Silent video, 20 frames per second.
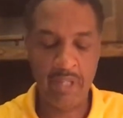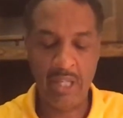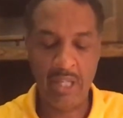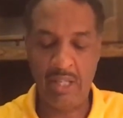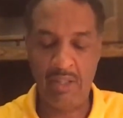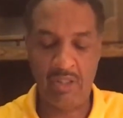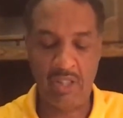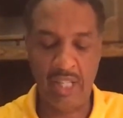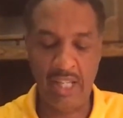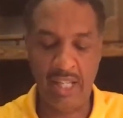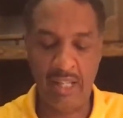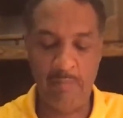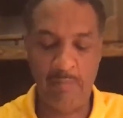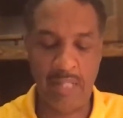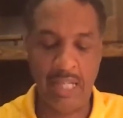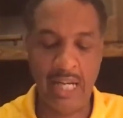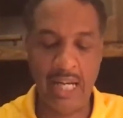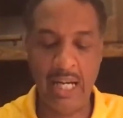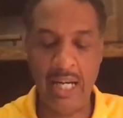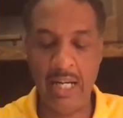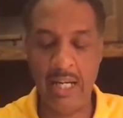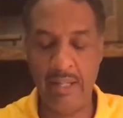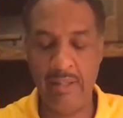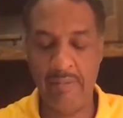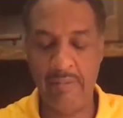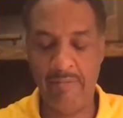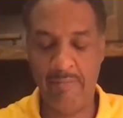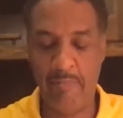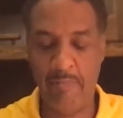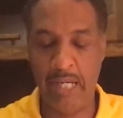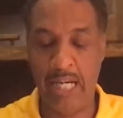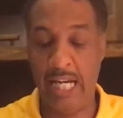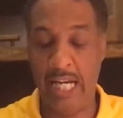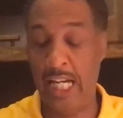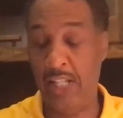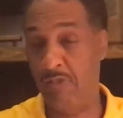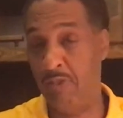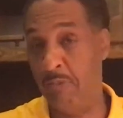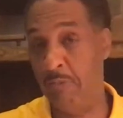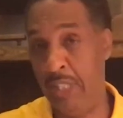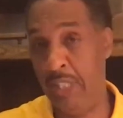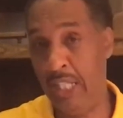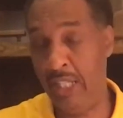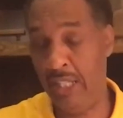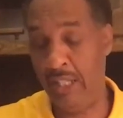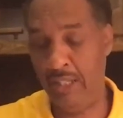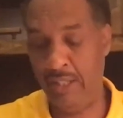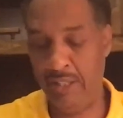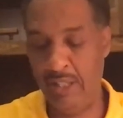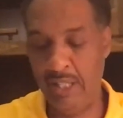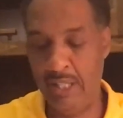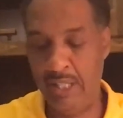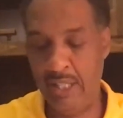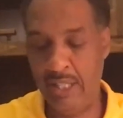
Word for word: he's saying, But I, but as for me,